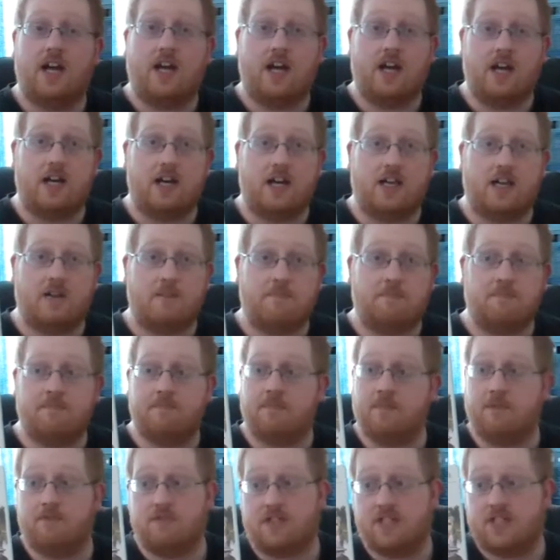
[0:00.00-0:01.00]

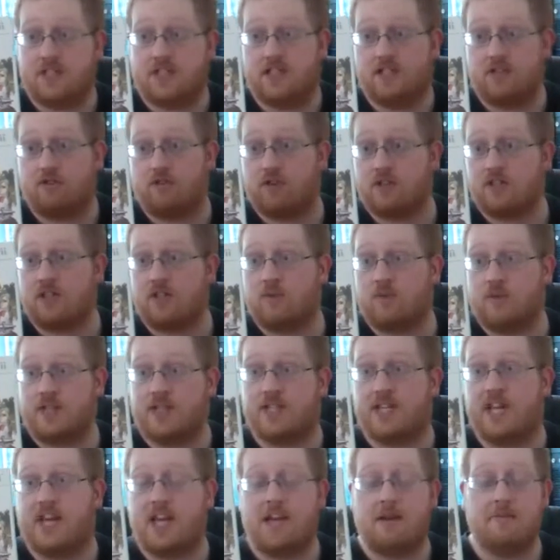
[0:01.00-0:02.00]
Obviously it's a Dragon
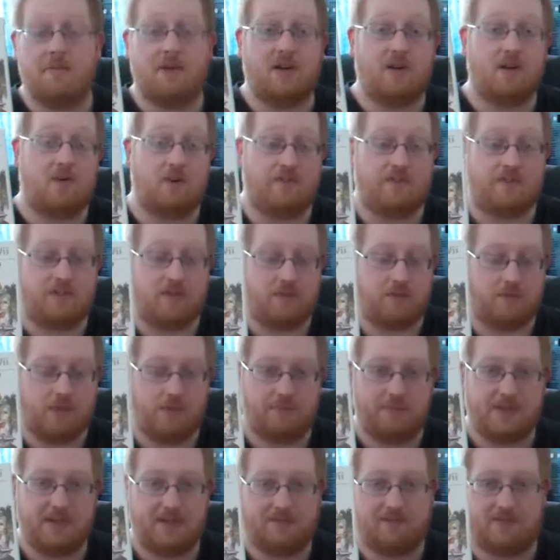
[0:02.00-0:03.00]
Quest game, however with a
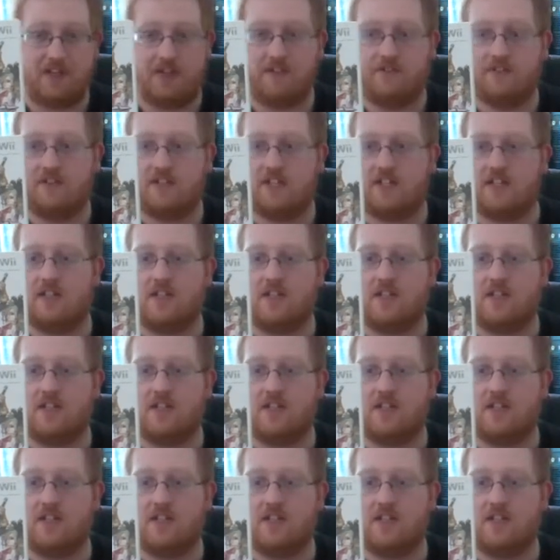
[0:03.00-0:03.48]
bit of a difference.